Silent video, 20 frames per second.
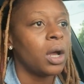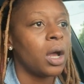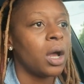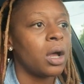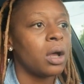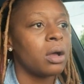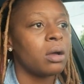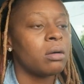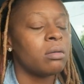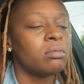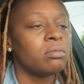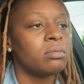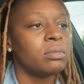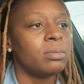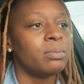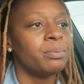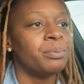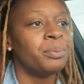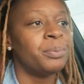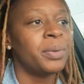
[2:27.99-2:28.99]

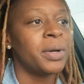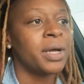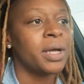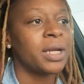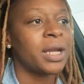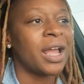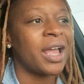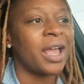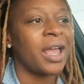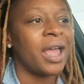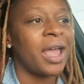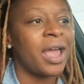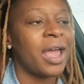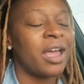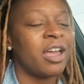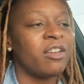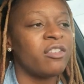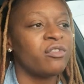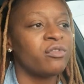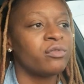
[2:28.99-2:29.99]
But I
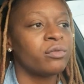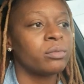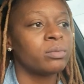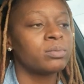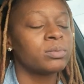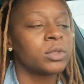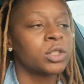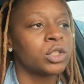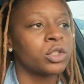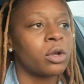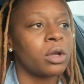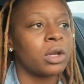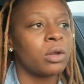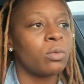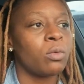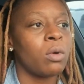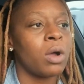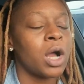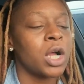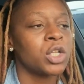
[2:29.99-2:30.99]
have
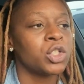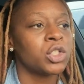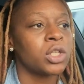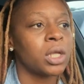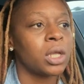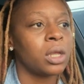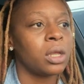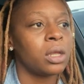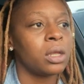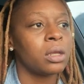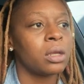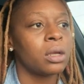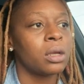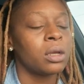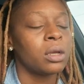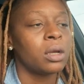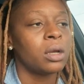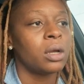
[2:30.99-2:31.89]
started watching